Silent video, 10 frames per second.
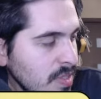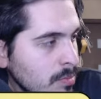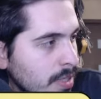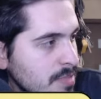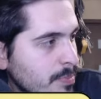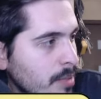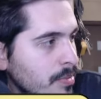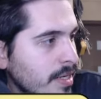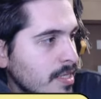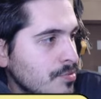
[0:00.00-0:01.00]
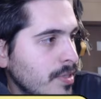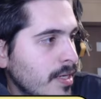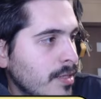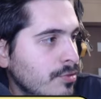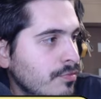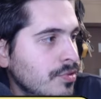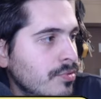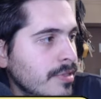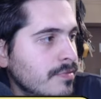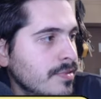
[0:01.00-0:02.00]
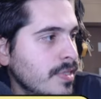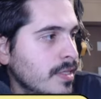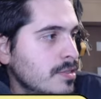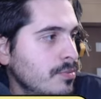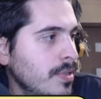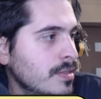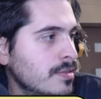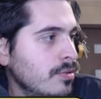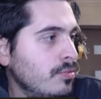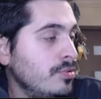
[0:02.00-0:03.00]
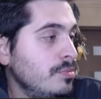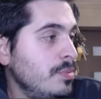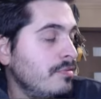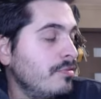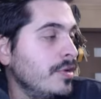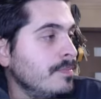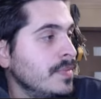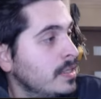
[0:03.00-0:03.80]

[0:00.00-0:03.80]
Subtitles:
plus Palmer next week and 2 free transfers next week, so would be free.